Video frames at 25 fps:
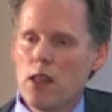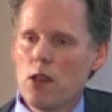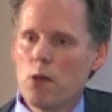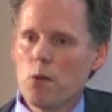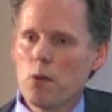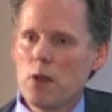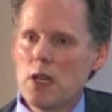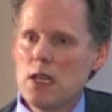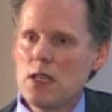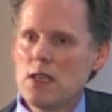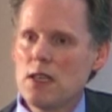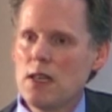the
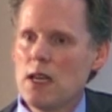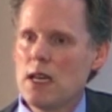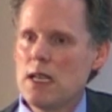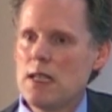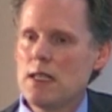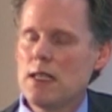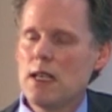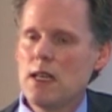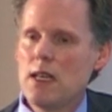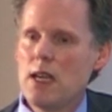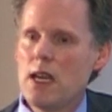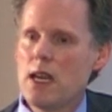reason I
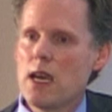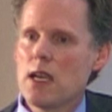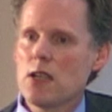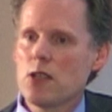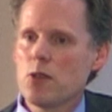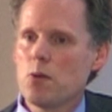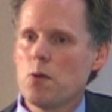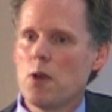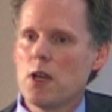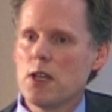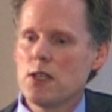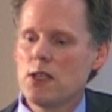said
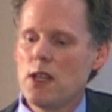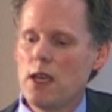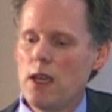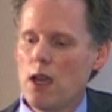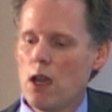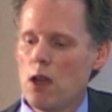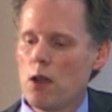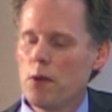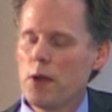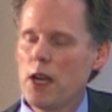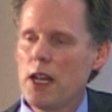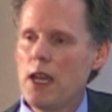yes was they
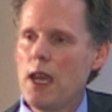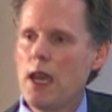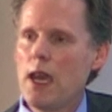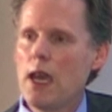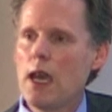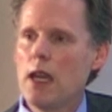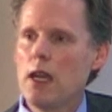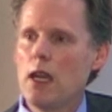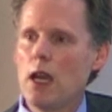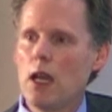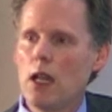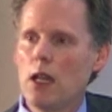already
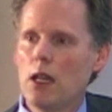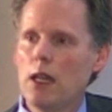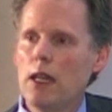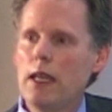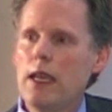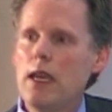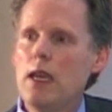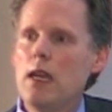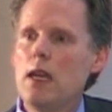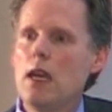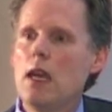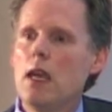had a
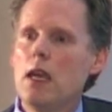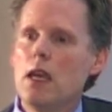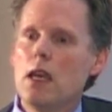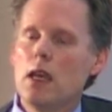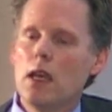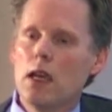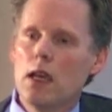lean